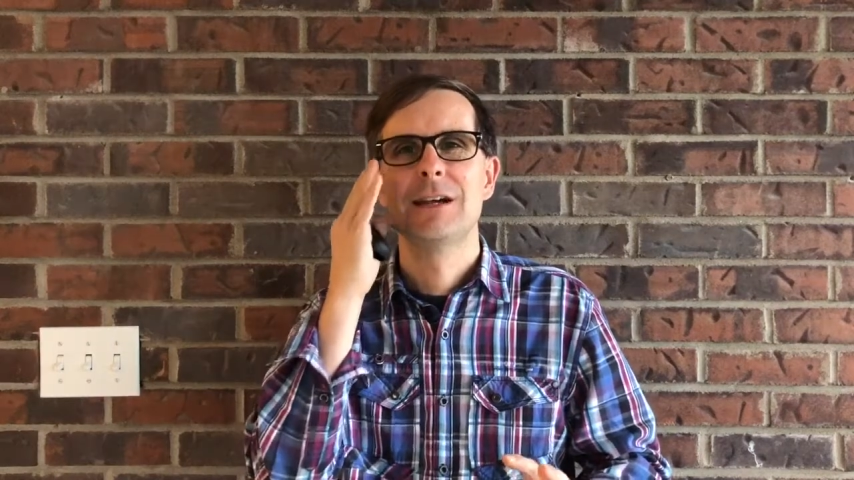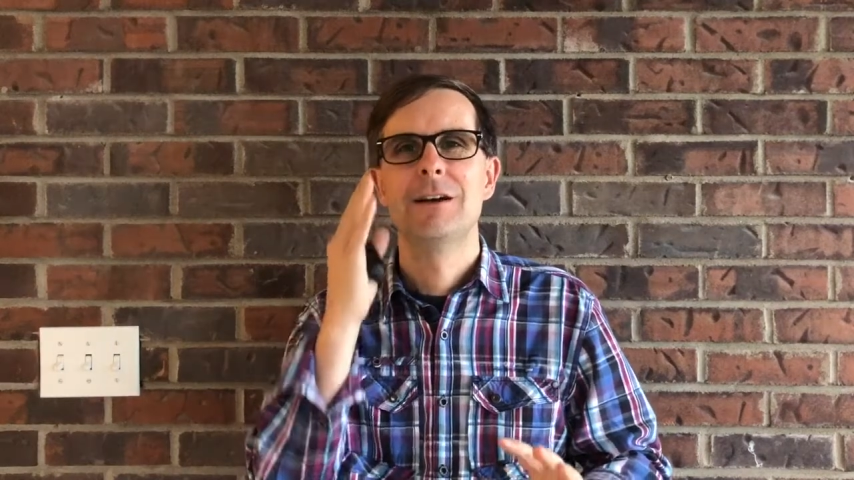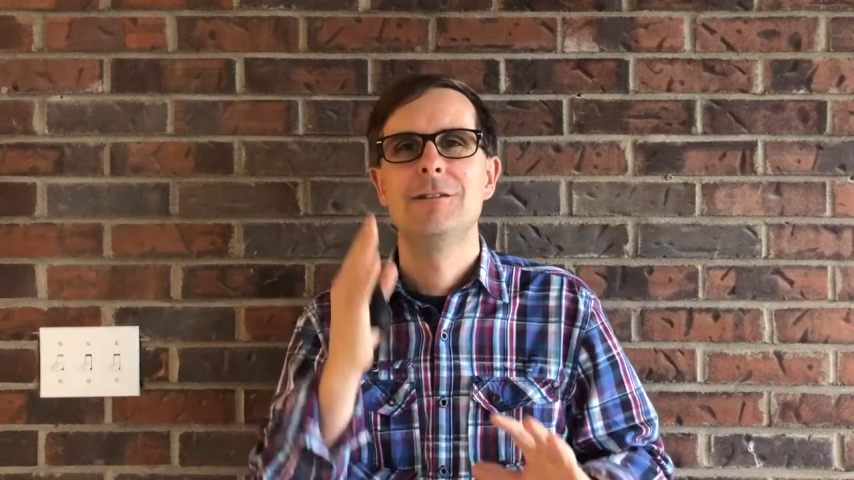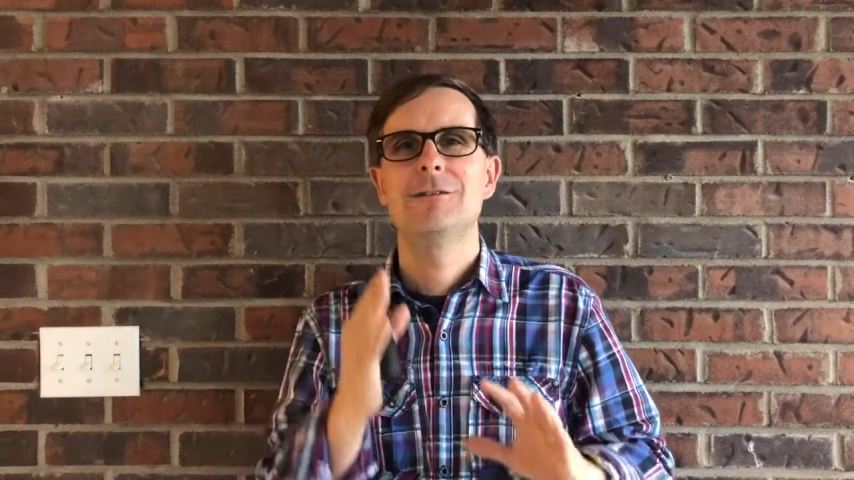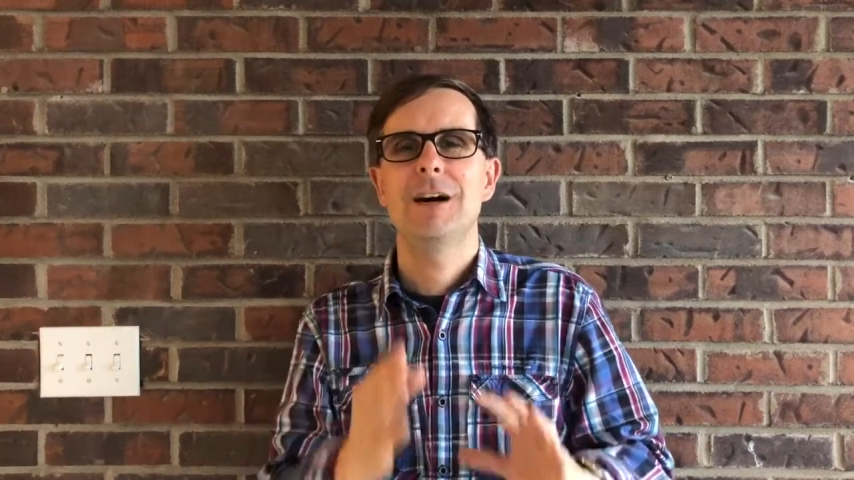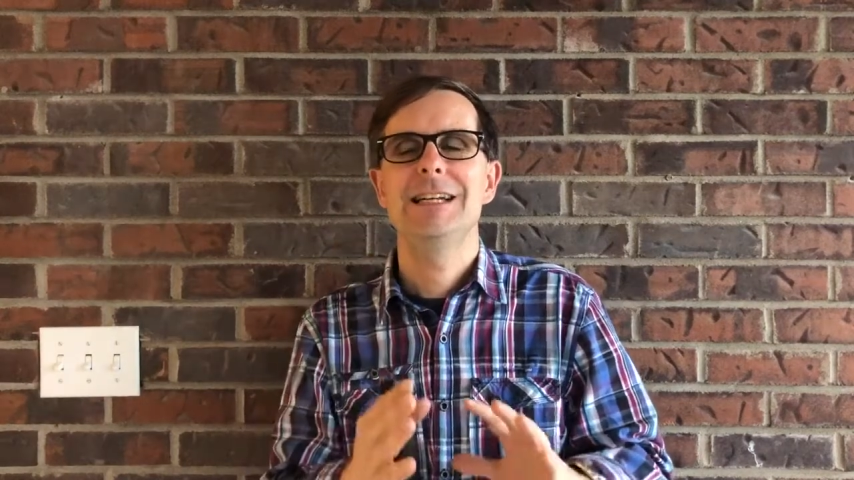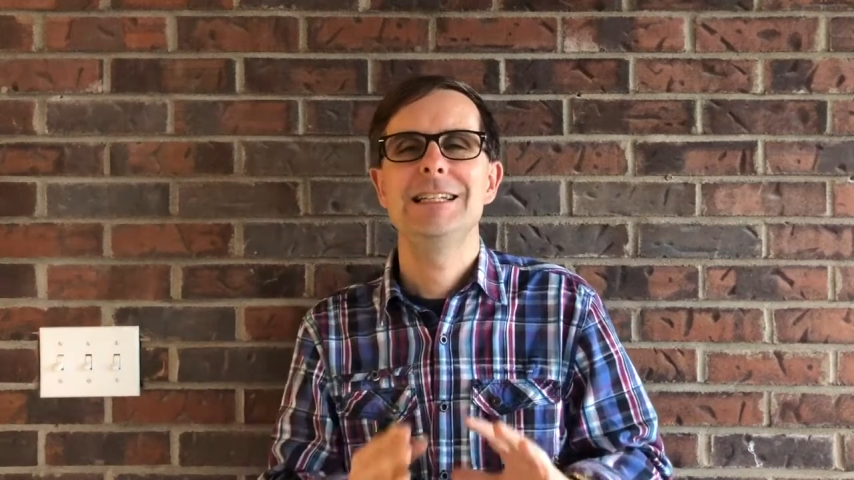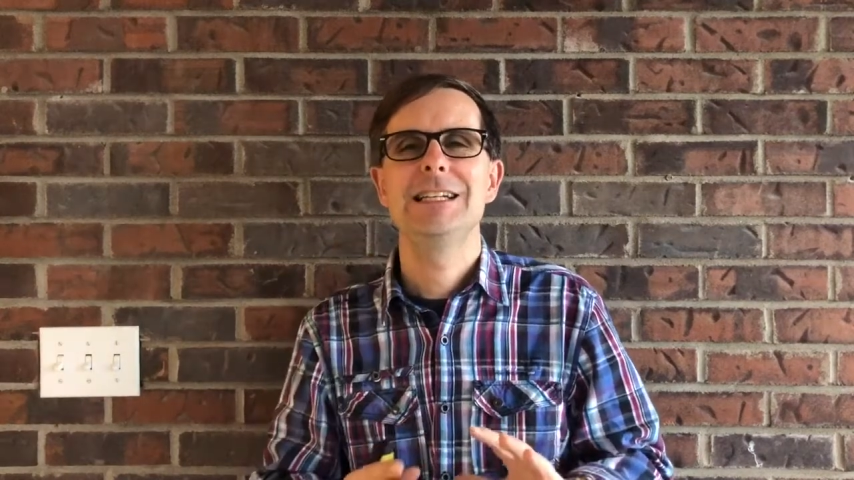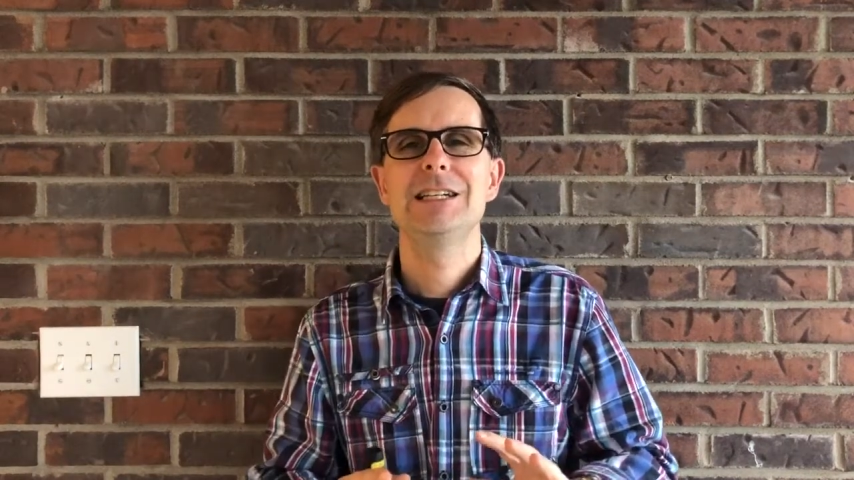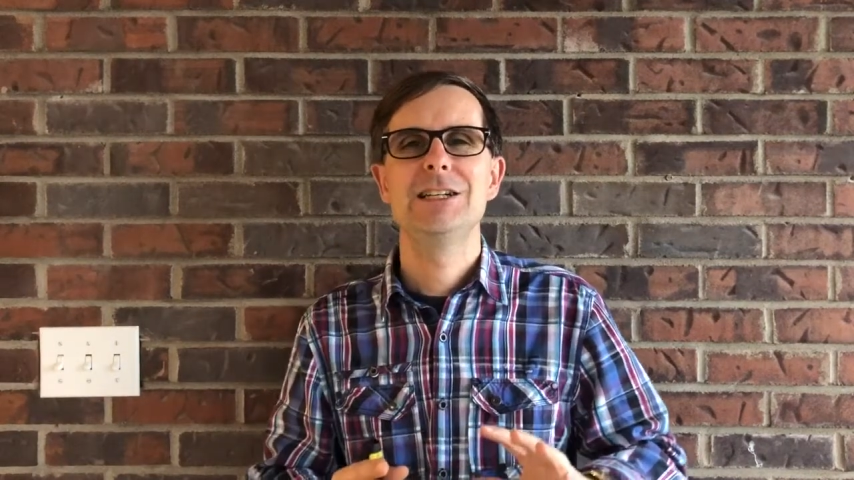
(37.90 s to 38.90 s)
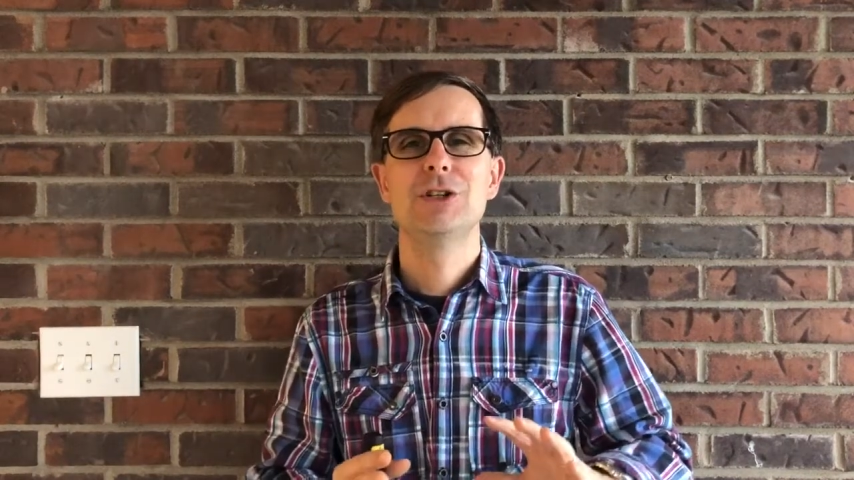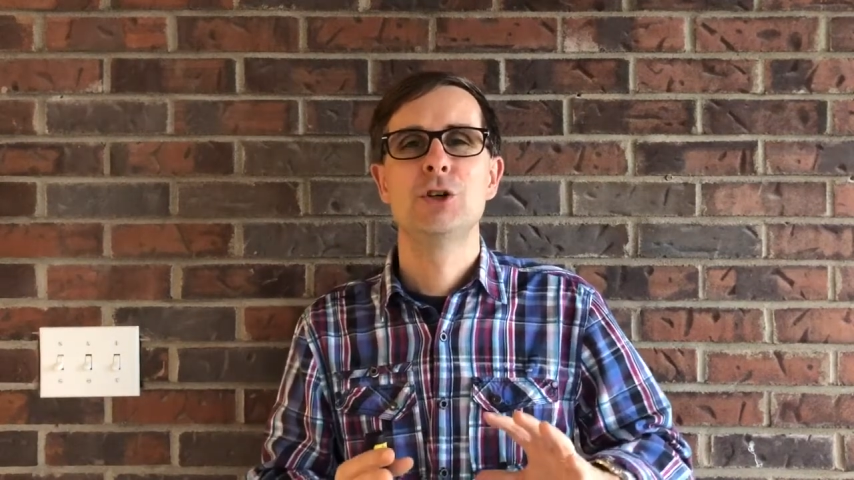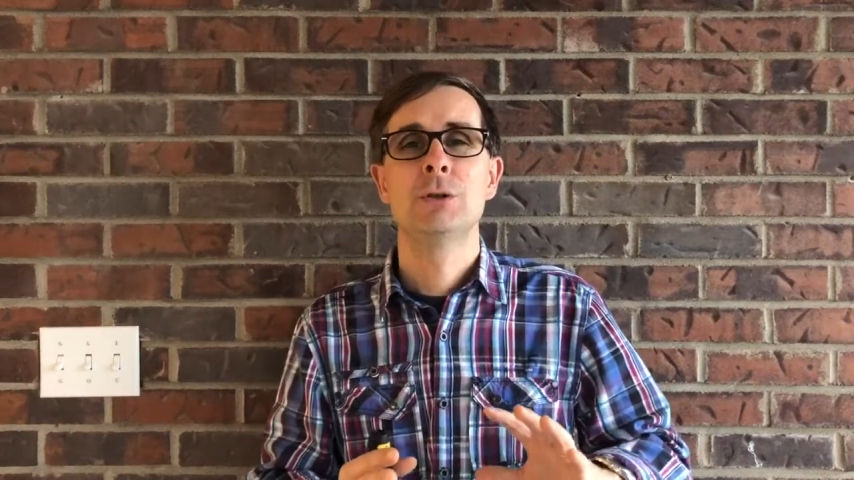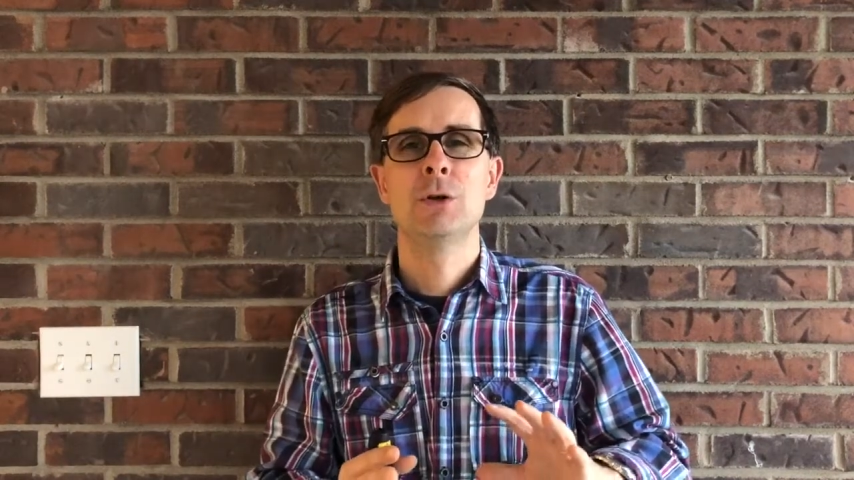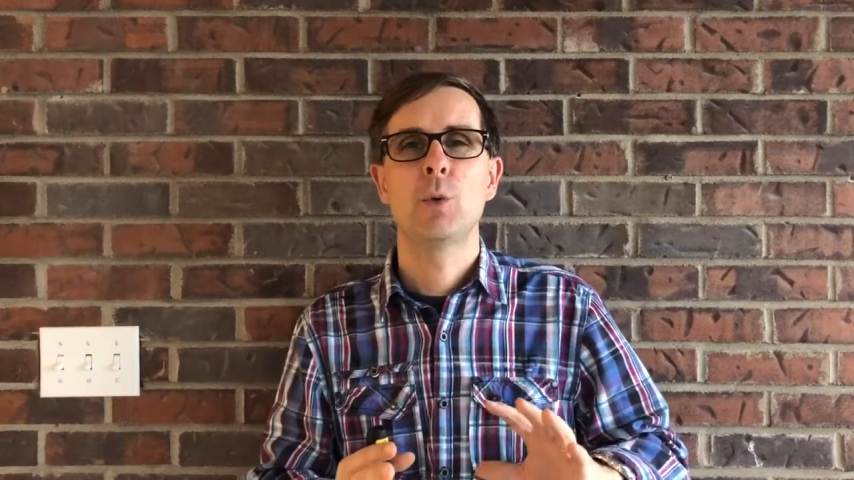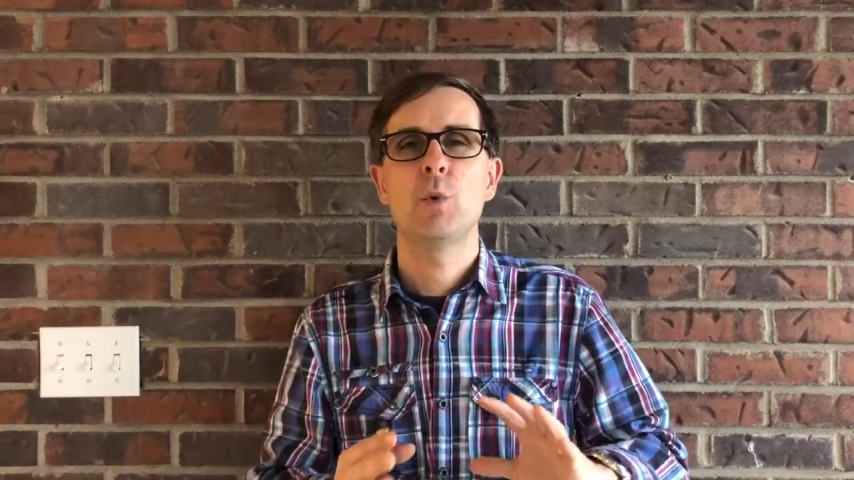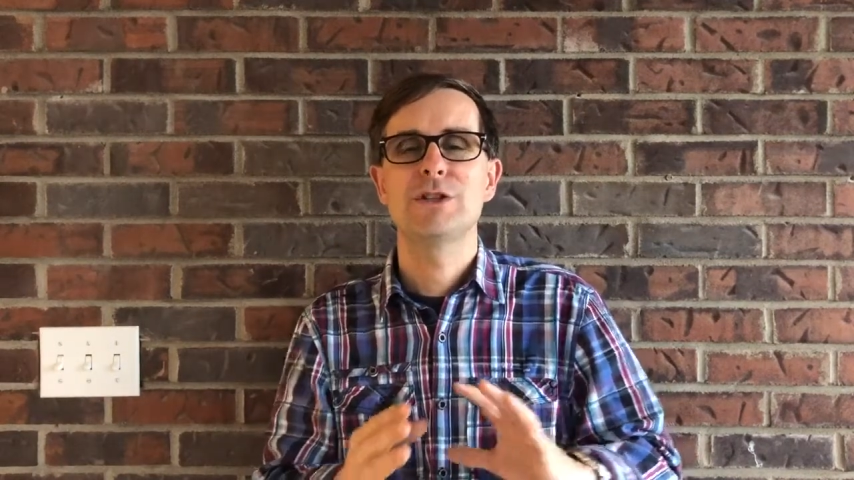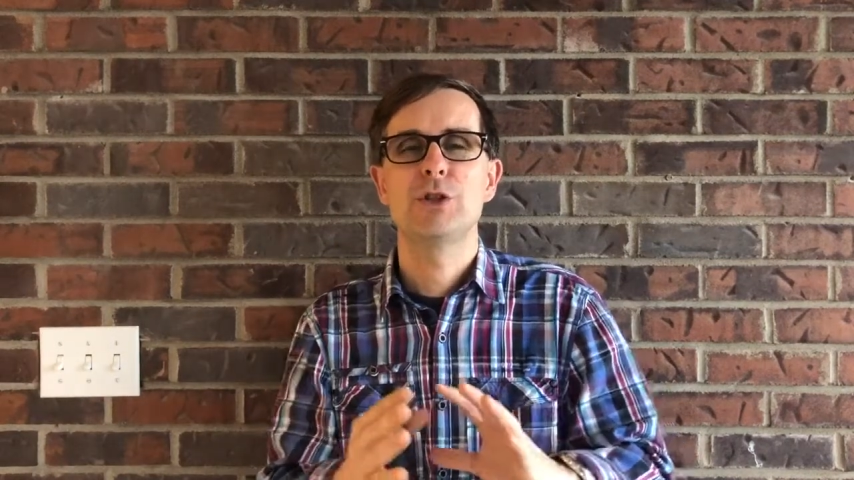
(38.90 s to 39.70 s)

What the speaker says: finding what